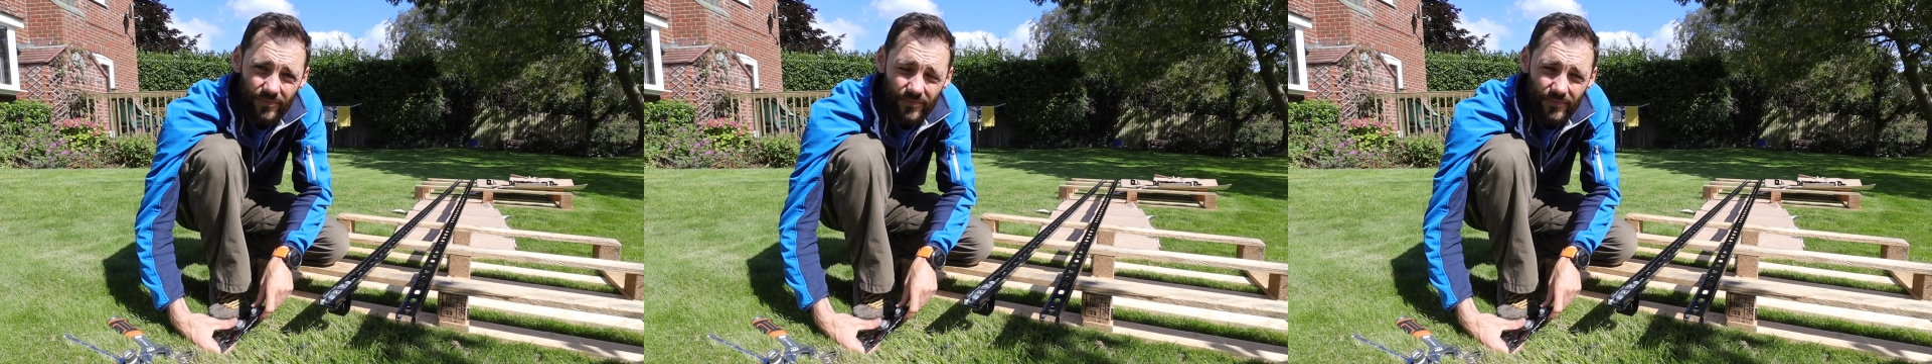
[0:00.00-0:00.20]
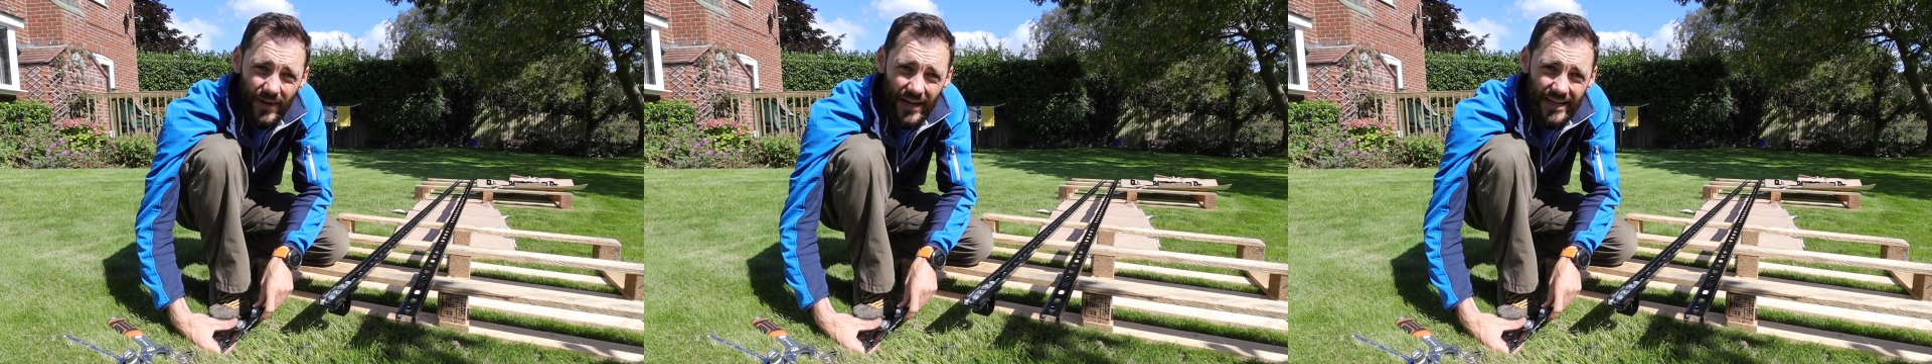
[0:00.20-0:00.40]

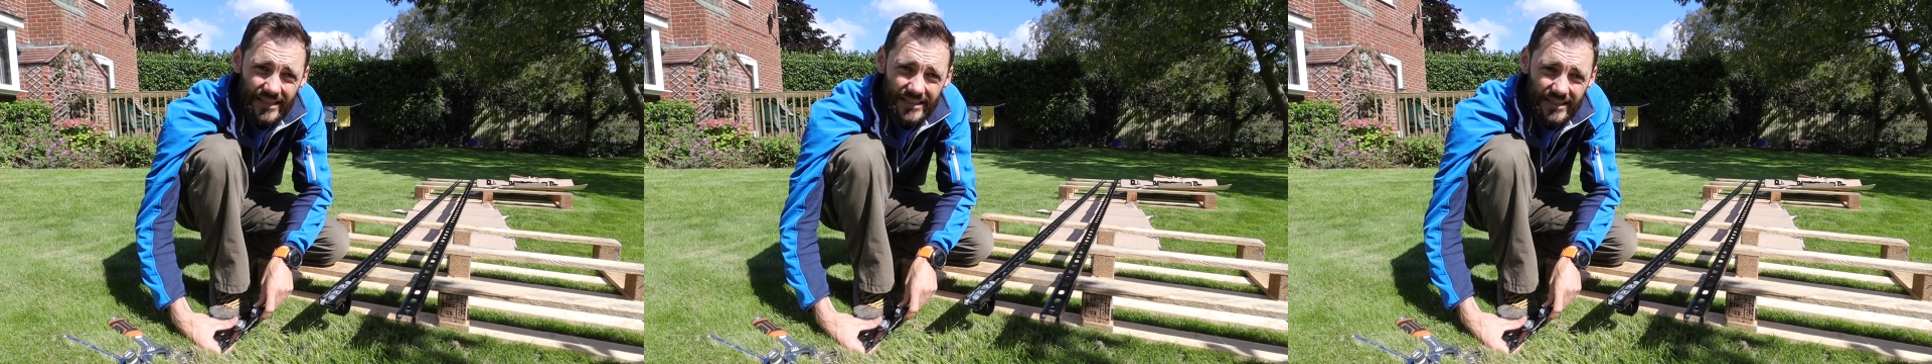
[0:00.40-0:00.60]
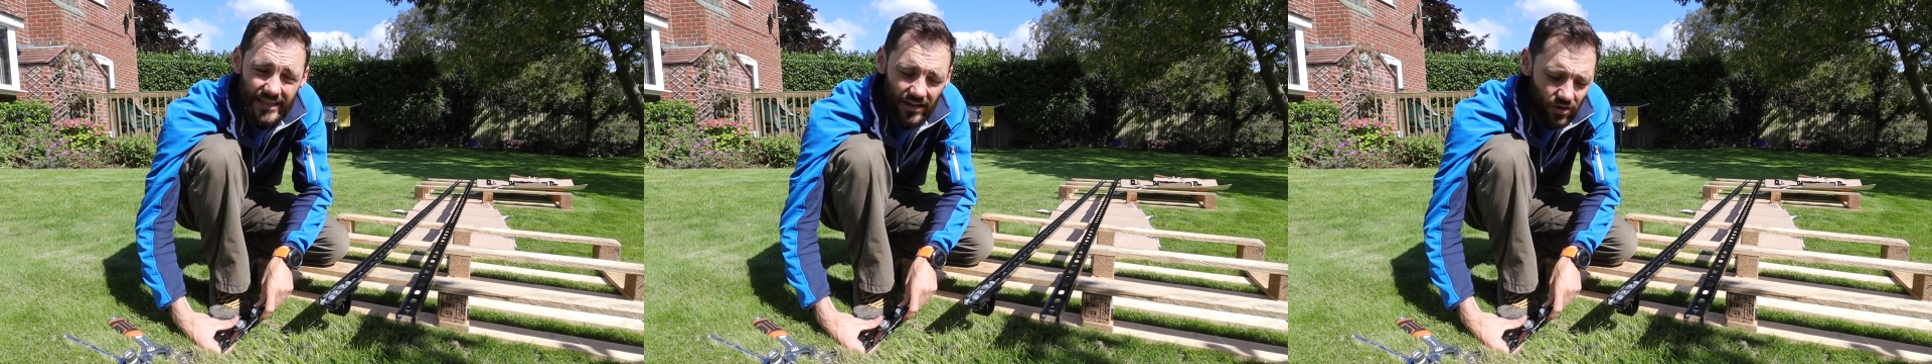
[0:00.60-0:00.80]
pain
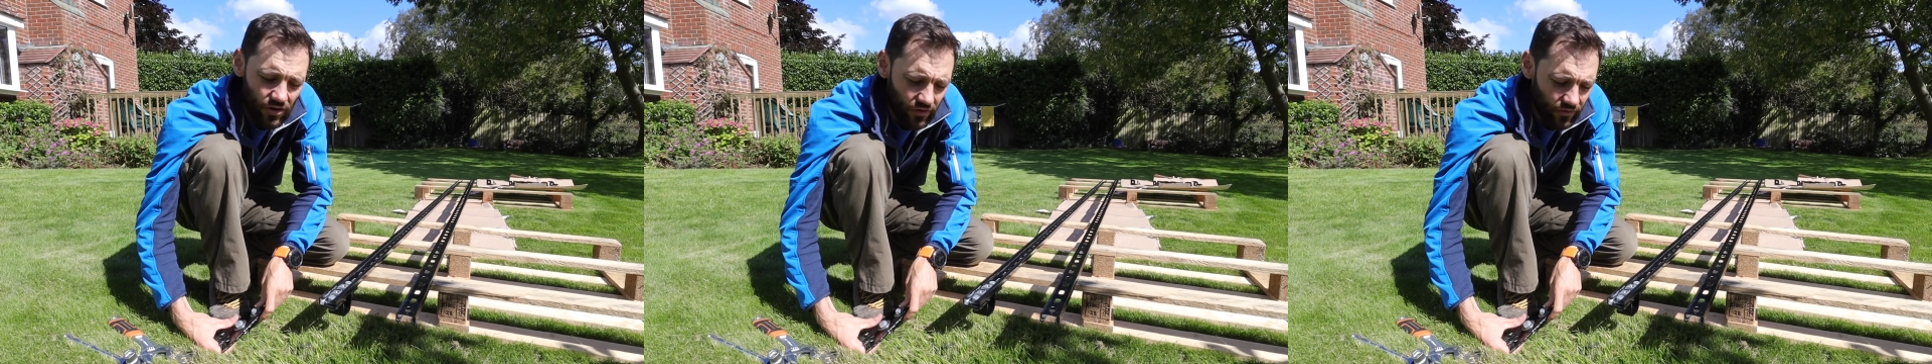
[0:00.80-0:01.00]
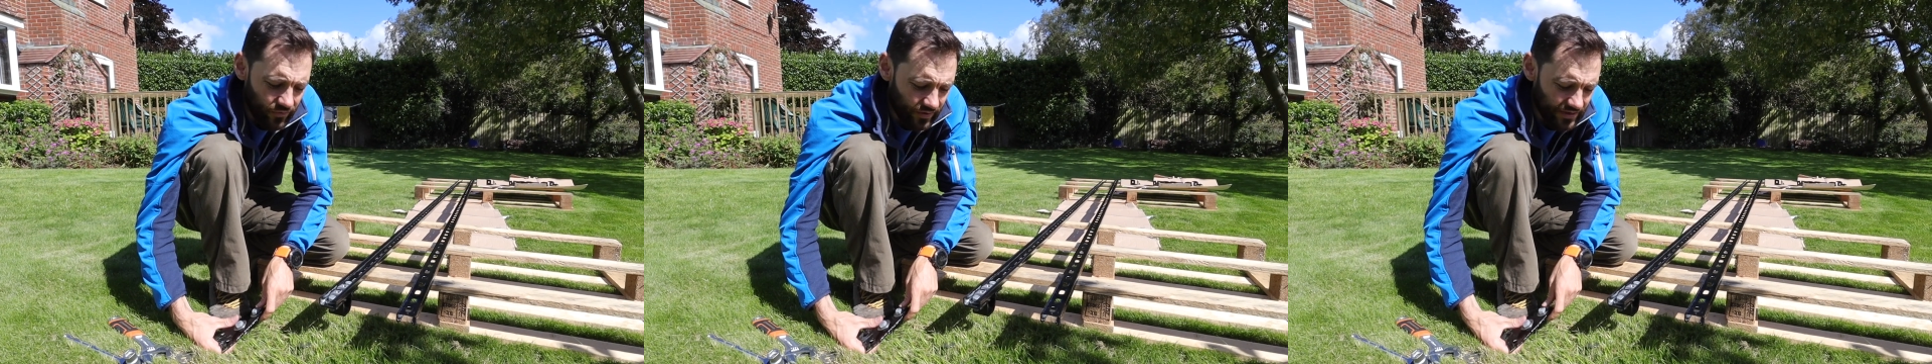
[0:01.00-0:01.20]
to get
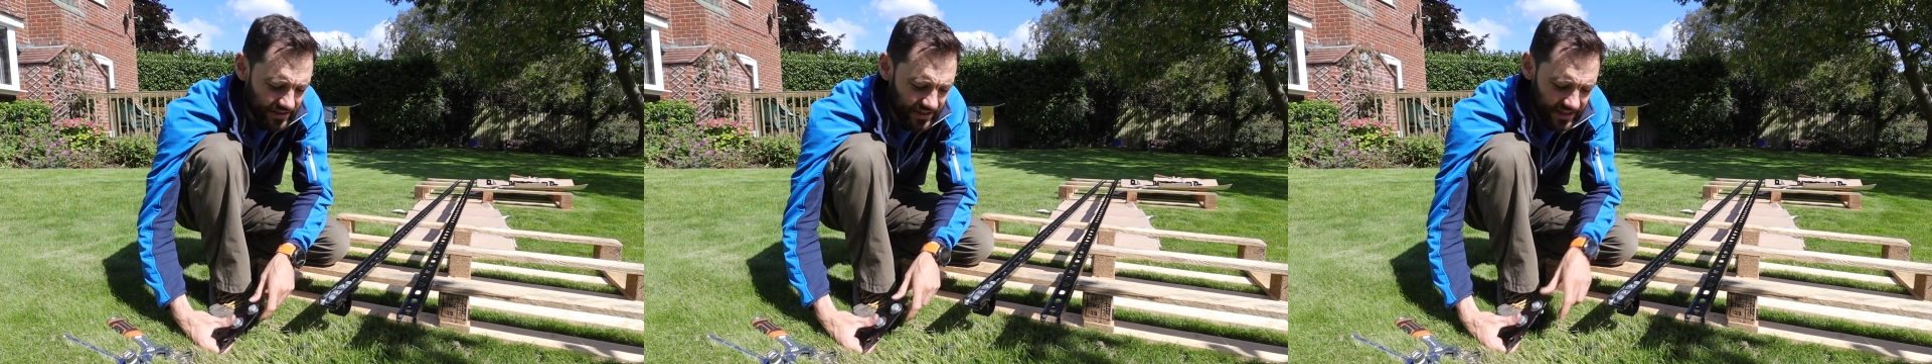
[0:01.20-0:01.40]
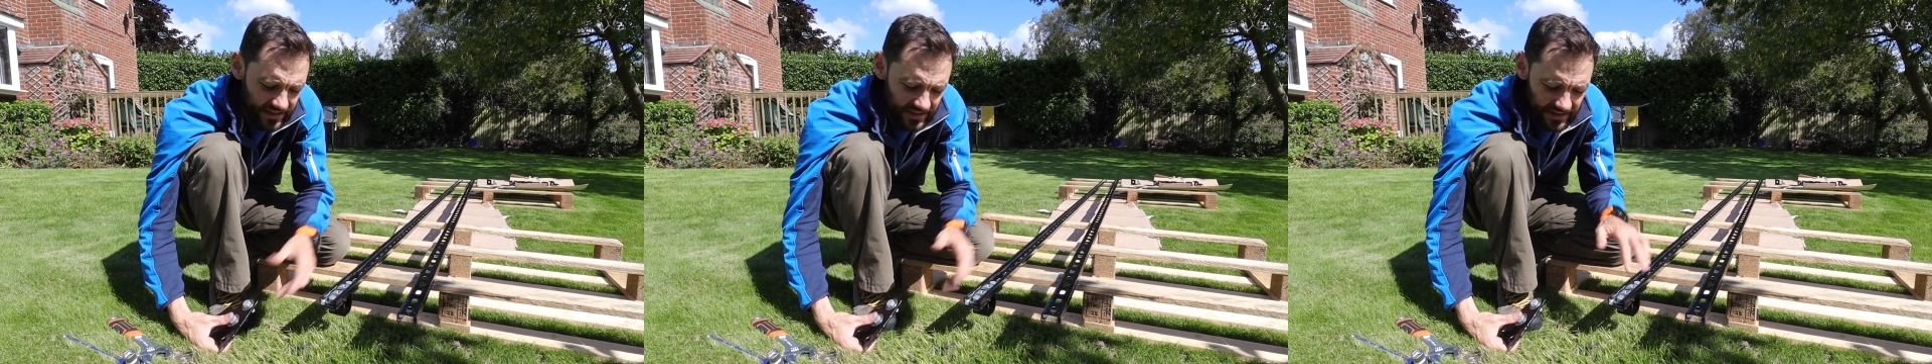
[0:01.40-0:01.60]
off, whereas
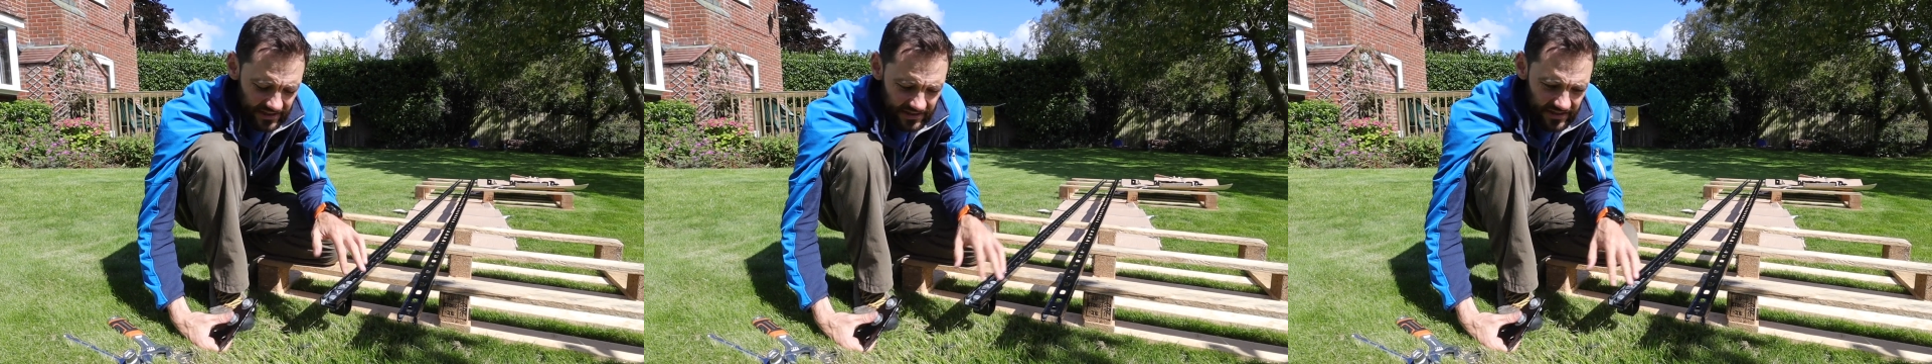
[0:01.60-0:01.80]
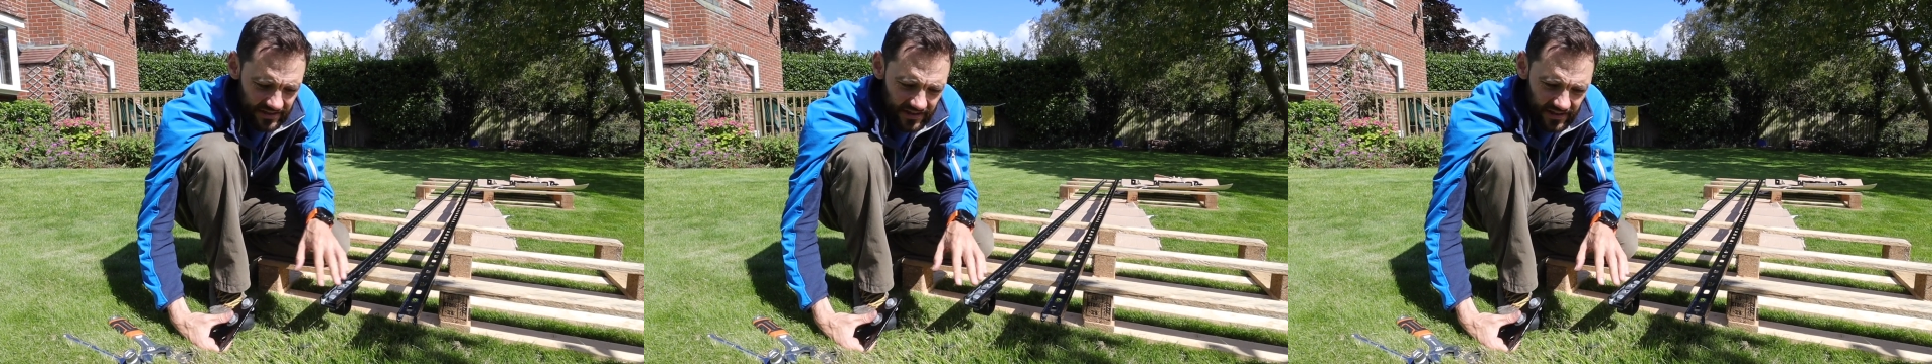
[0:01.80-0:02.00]

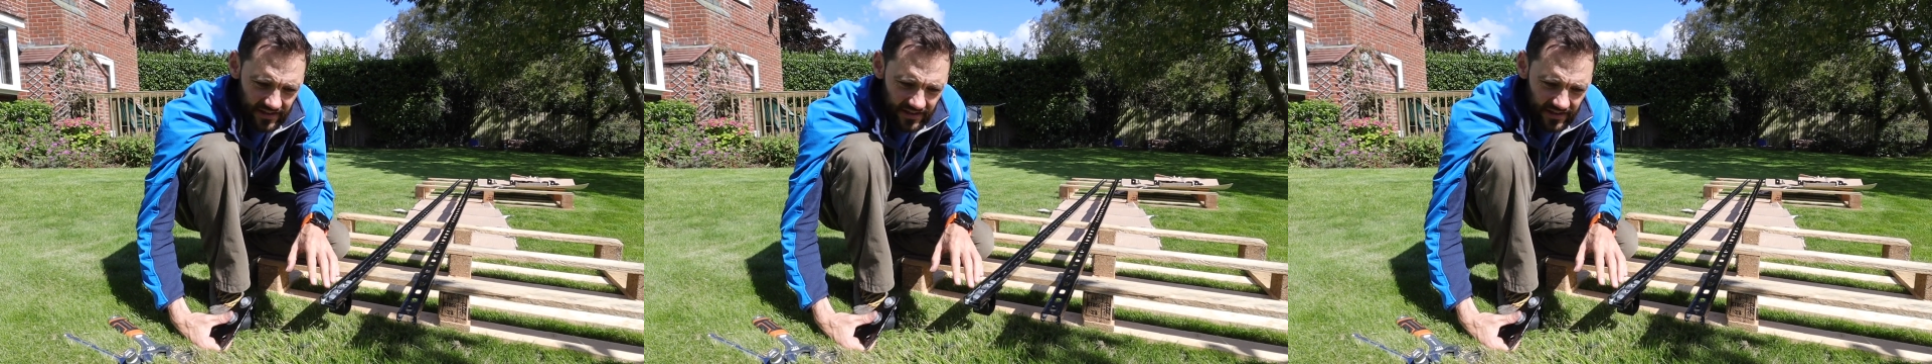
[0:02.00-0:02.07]
it's